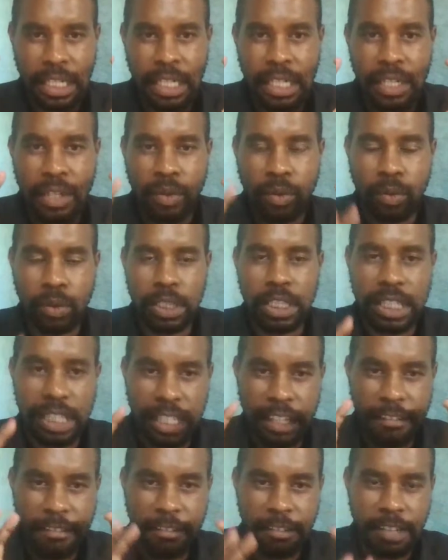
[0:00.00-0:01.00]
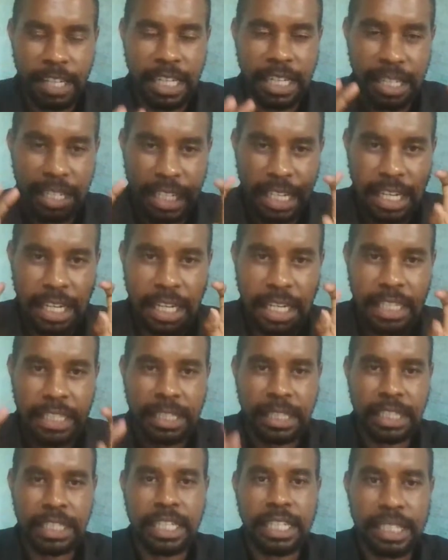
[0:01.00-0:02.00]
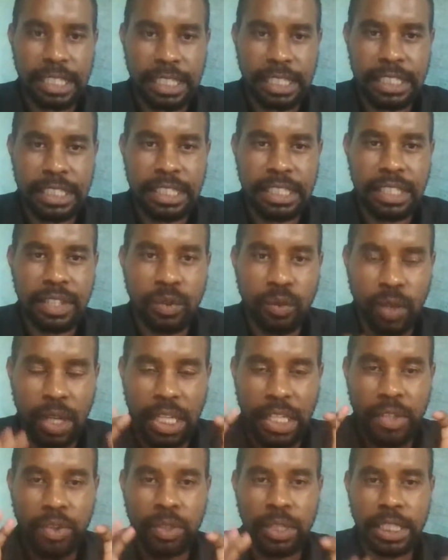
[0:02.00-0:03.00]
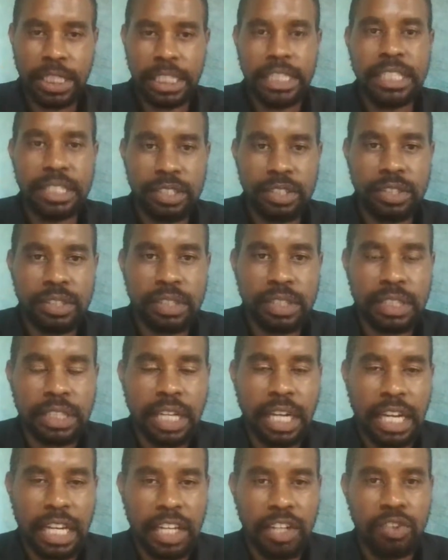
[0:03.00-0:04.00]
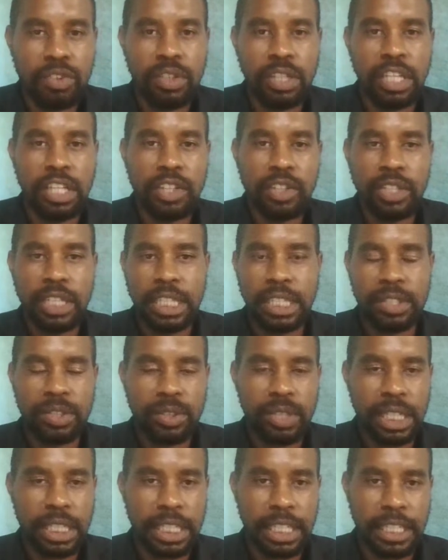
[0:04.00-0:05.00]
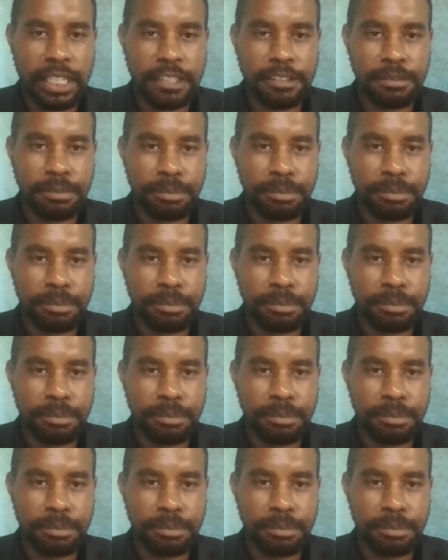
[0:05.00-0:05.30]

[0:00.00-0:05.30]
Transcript: what the fund that has started will continue? And how will you ensure that